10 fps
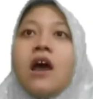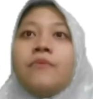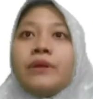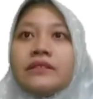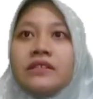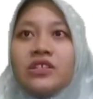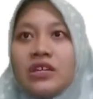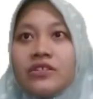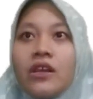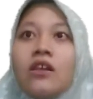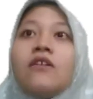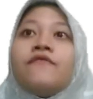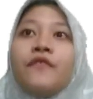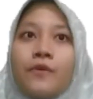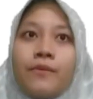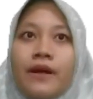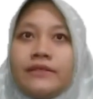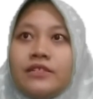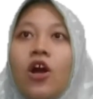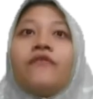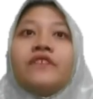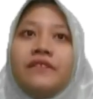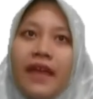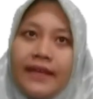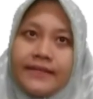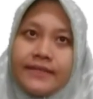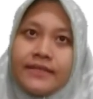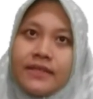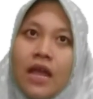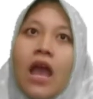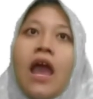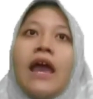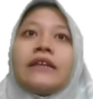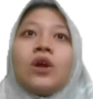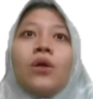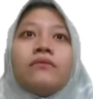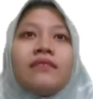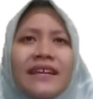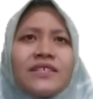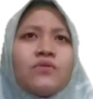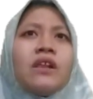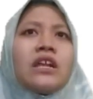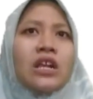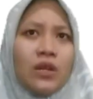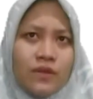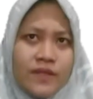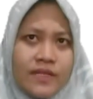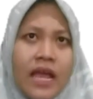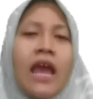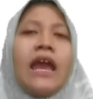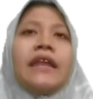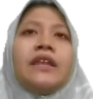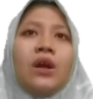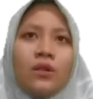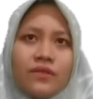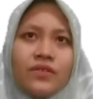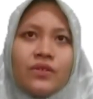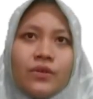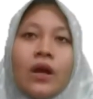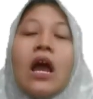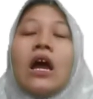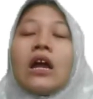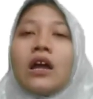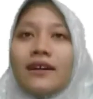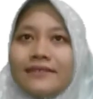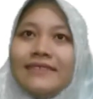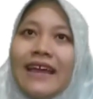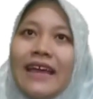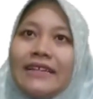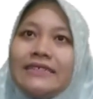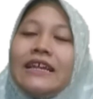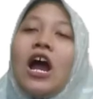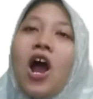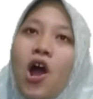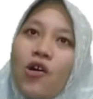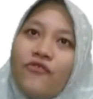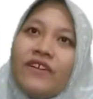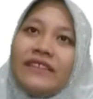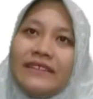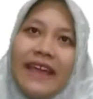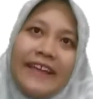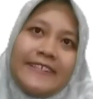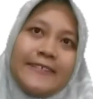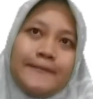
presentational format of the text, and contextual clues, and also content of the text.